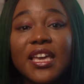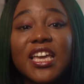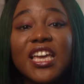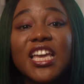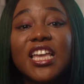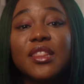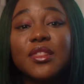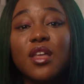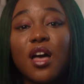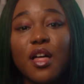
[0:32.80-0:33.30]

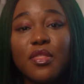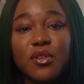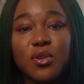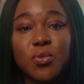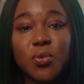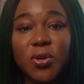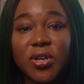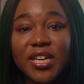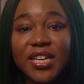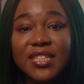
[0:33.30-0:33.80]
In other
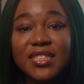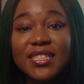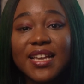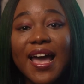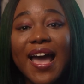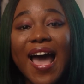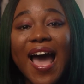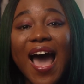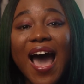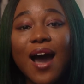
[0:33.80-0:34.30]
words,
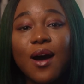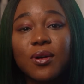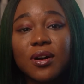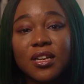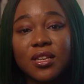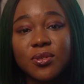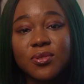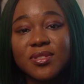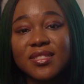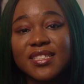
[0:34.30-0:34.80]
how
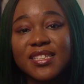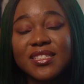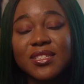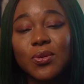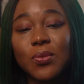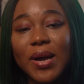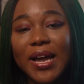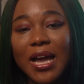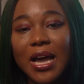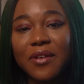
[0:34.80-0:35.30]
closely the
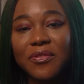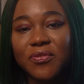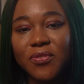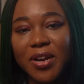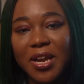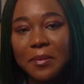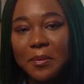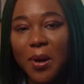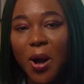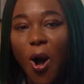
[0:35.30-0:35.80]

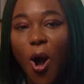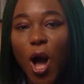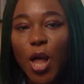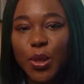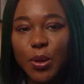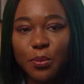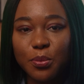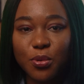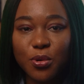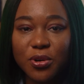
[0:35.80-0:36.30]
wireframe or
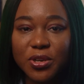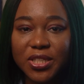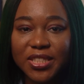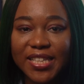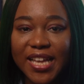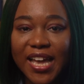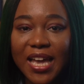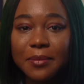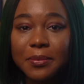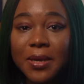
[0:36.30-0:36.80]
the
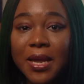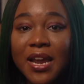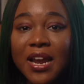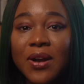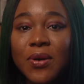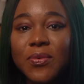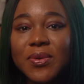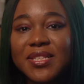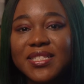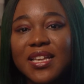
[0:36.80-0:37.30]
prototype
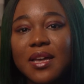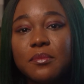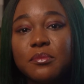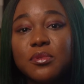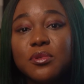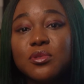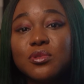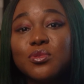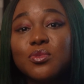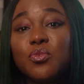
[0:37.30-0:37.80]

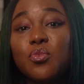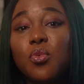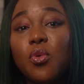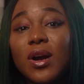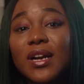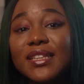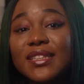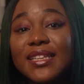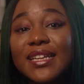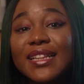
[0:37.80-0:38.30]
resembles
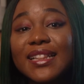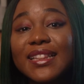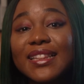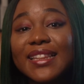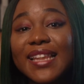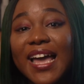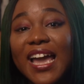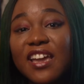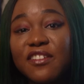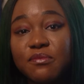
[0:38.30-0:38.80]
what the
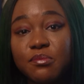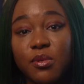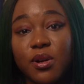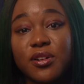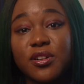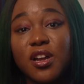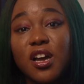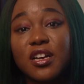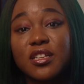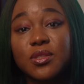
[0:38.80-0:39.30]
live
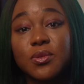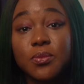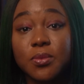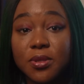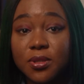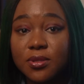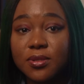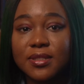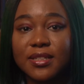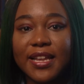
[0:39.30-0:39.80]
product
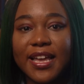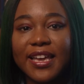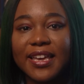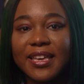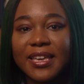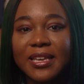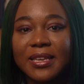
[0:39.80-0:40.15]
would look like.